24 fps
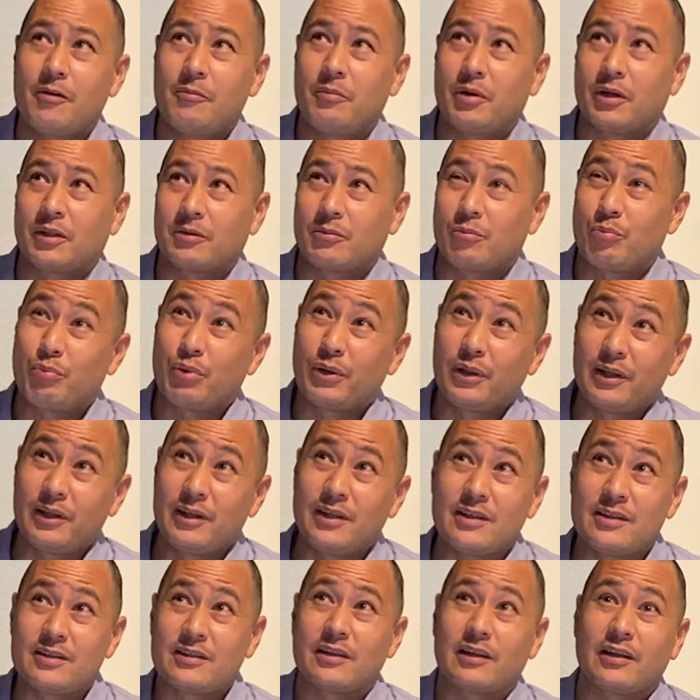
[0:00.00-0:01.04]
but
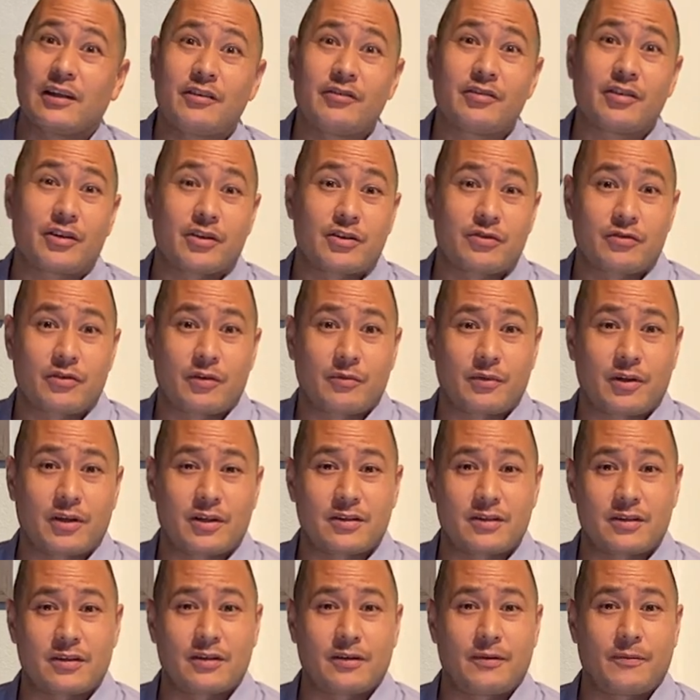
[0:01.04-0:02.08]
please deliver us from
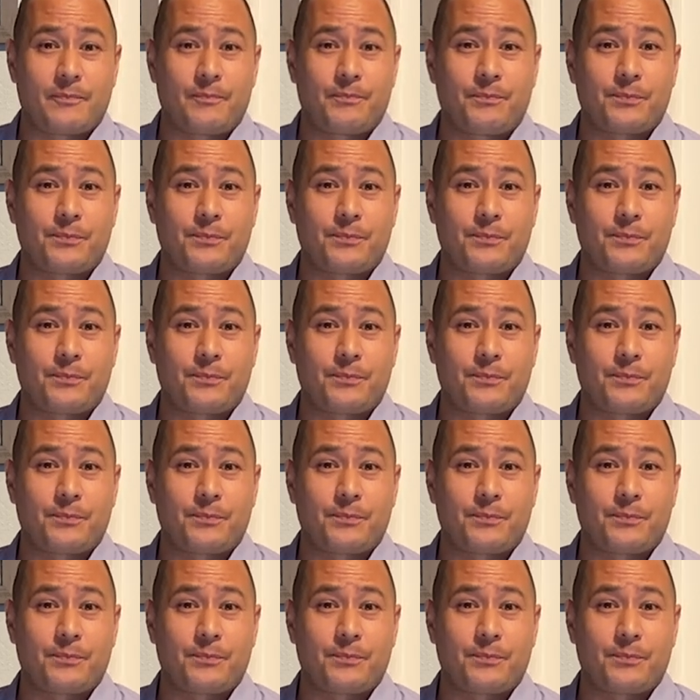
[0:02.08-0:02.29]
this.